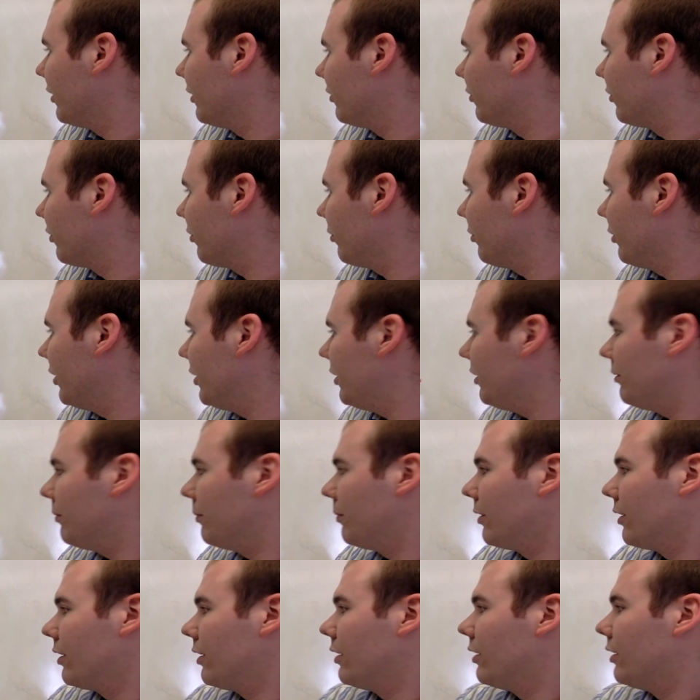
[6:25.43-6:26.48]
is 3,
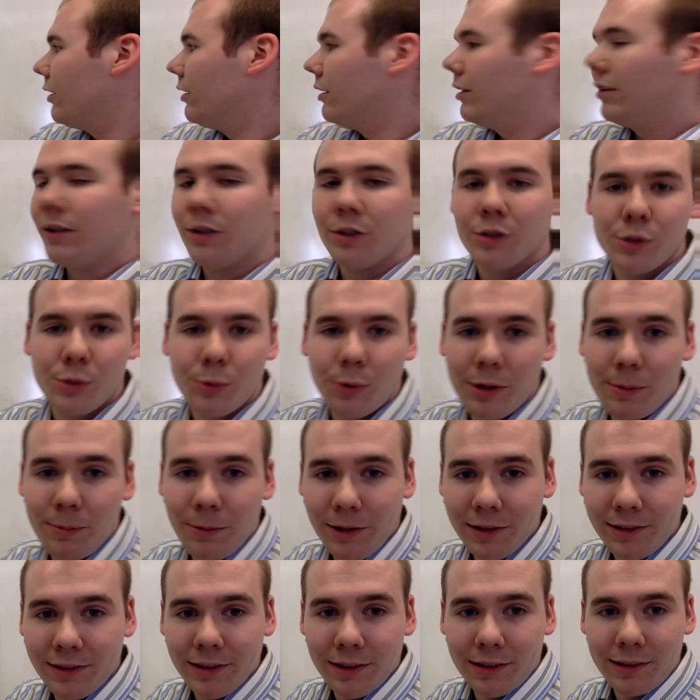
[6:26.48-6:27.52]
20
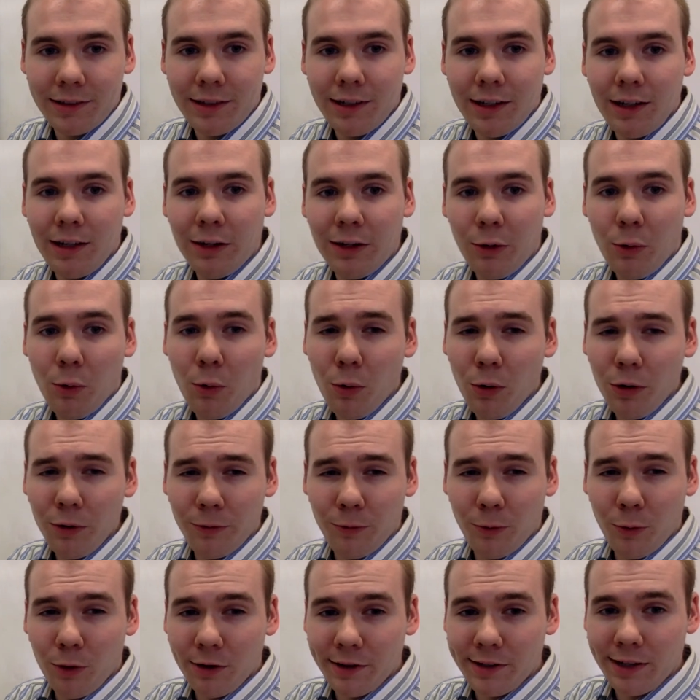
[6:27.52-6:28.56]
plus 16, or
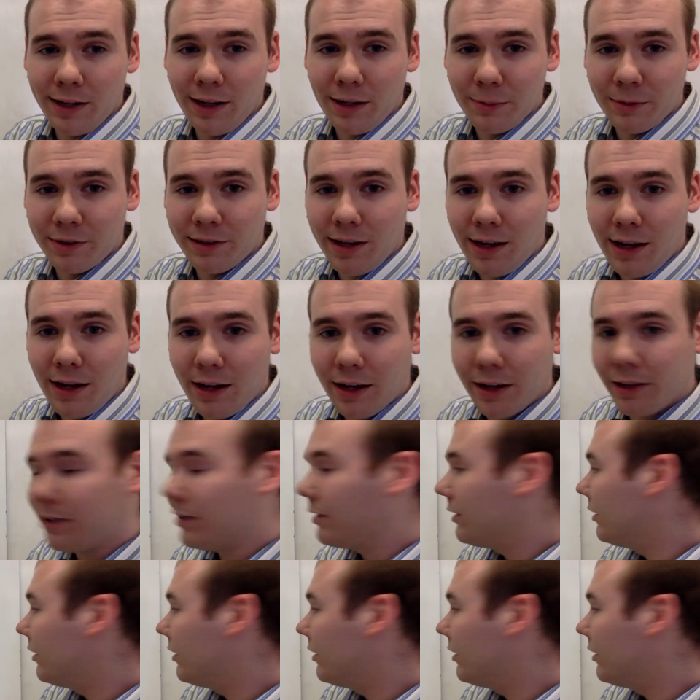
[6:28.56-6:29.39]
4 times 9